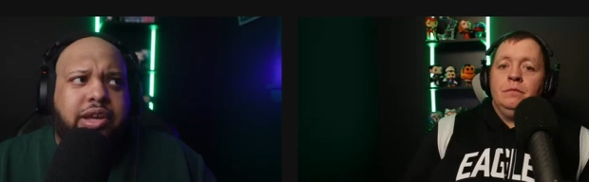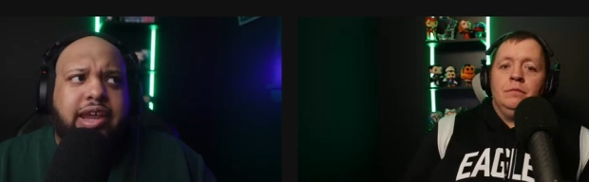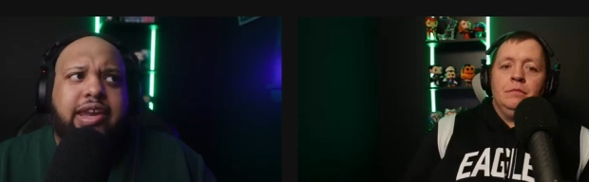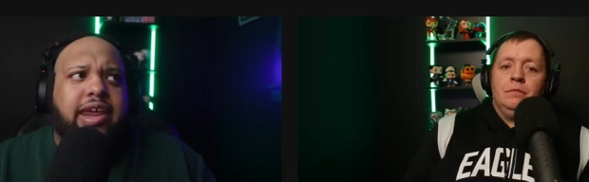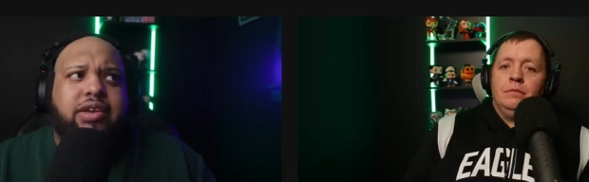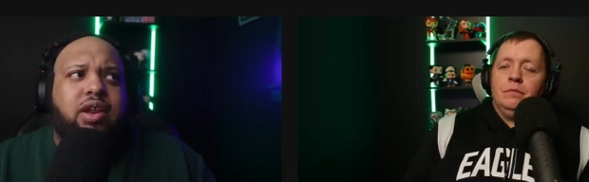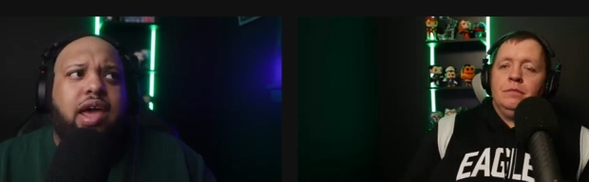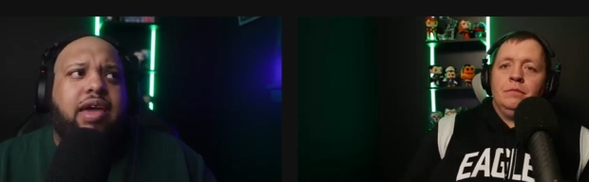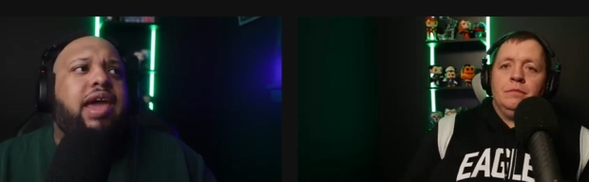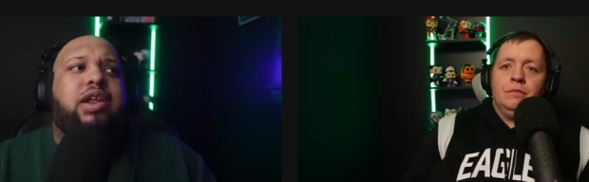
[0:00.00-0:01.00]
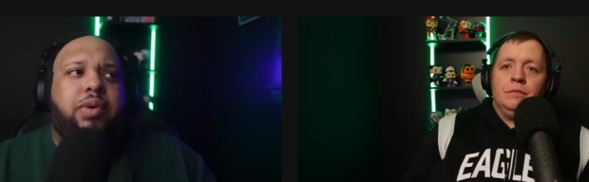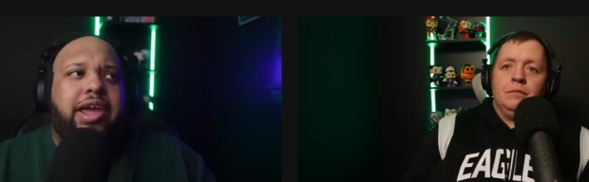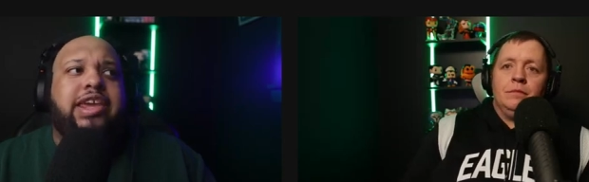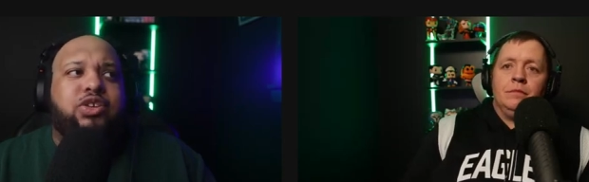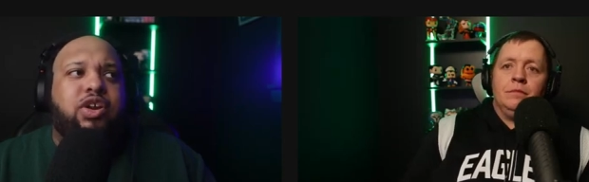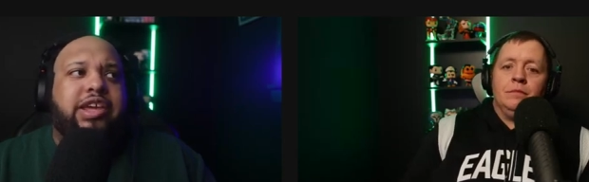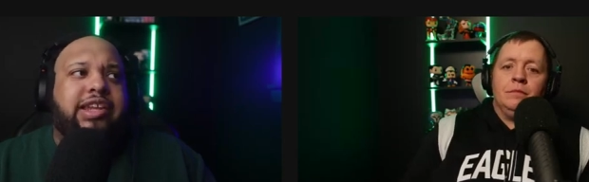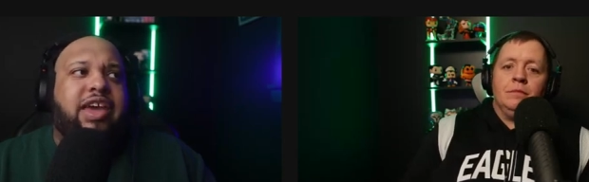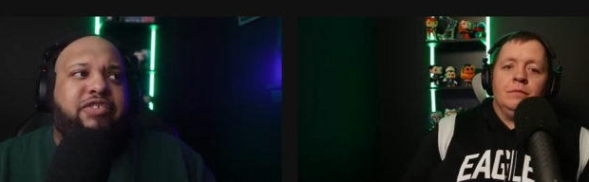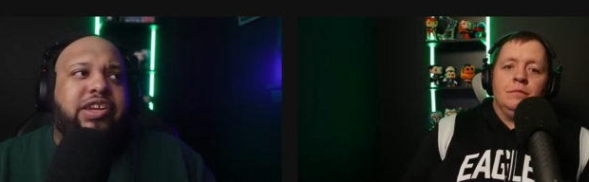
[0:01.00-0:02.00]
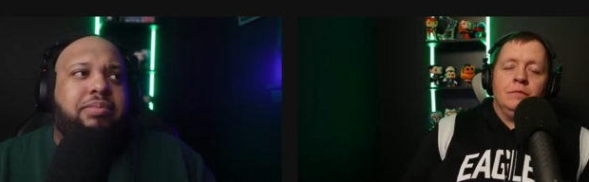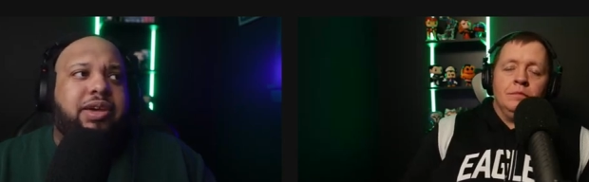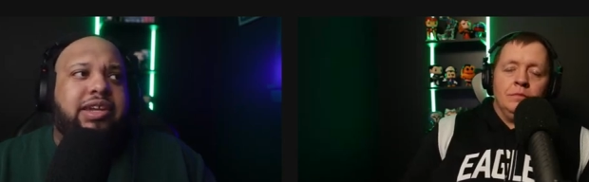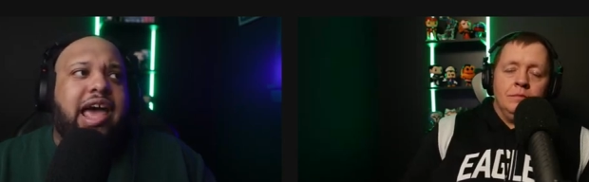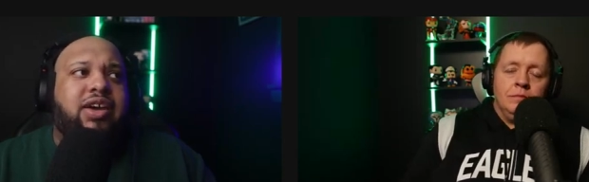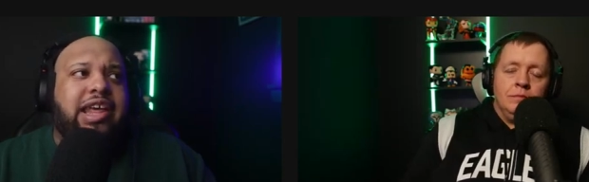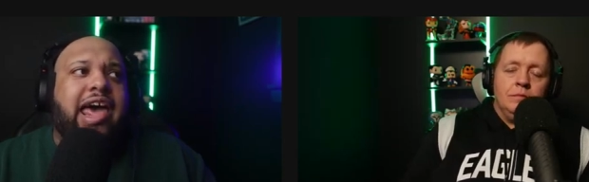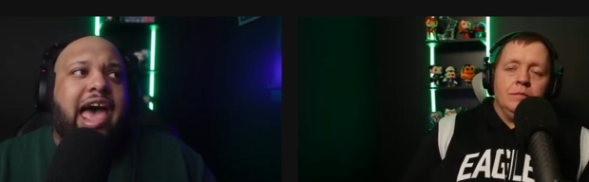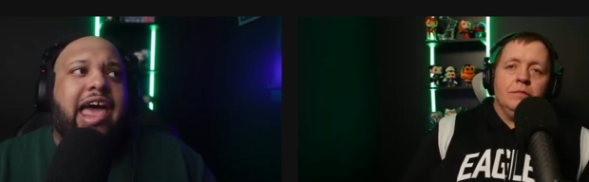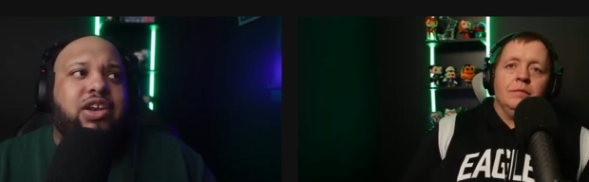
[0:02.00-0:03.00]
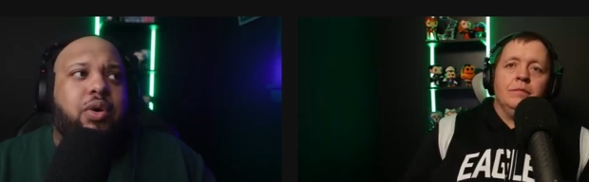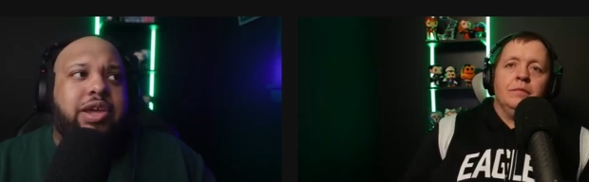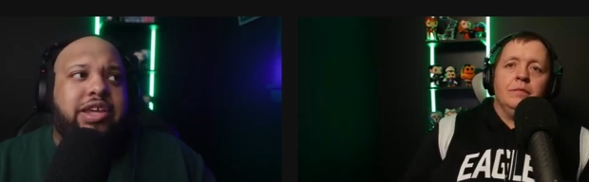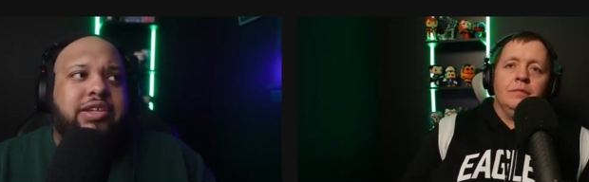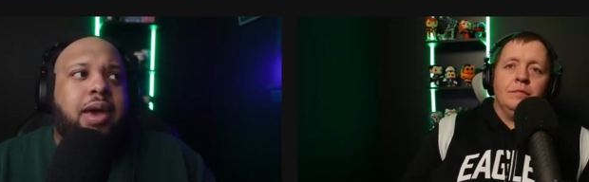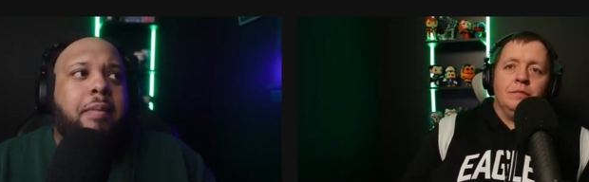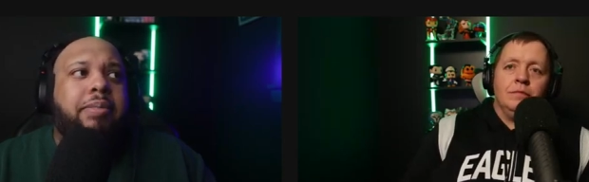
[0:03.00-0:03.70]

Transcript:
Speaker 1: They they anyway, he's gonna get that fifty million dollars. I, I know he is.